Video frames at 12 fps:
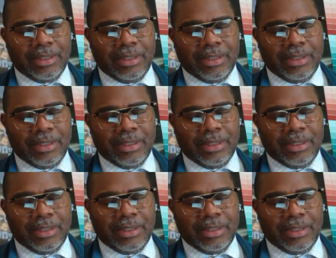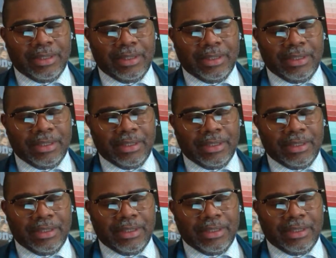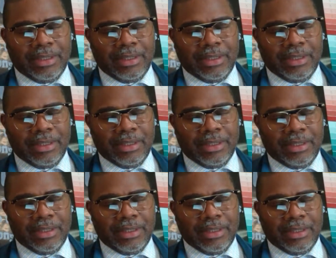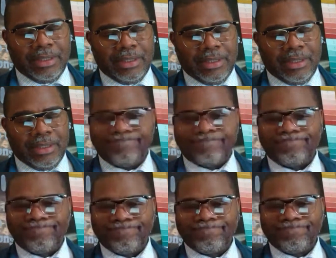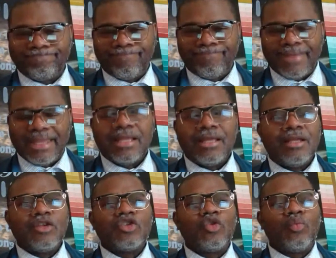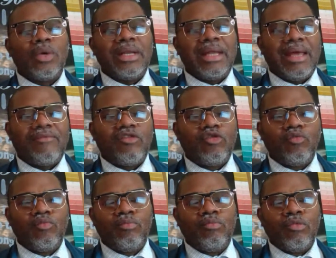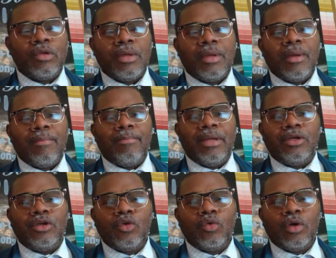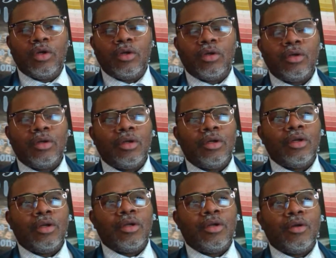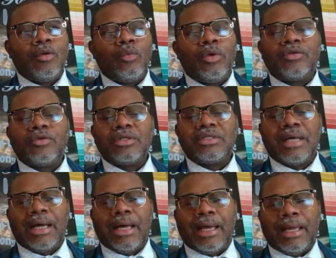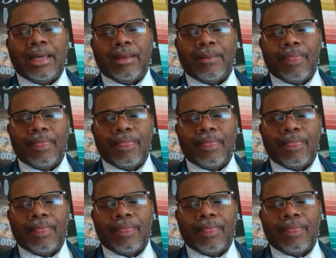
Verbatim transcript: that I could catch something? Hmm. So, what have you been doing with your time